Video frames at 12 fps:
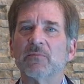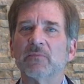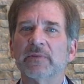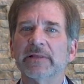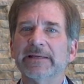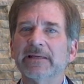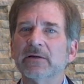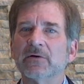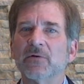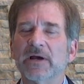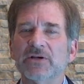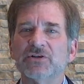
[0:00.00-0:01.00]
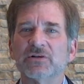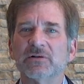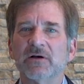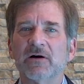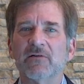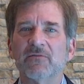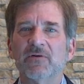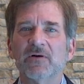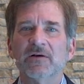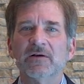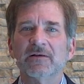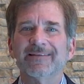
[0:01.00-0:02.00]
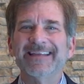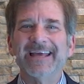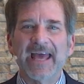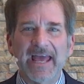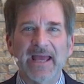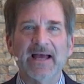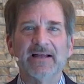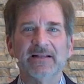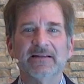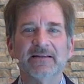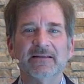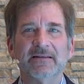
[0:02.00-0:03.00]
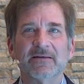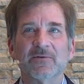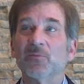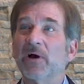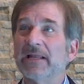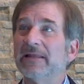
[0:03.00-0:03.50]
the integration of the and, right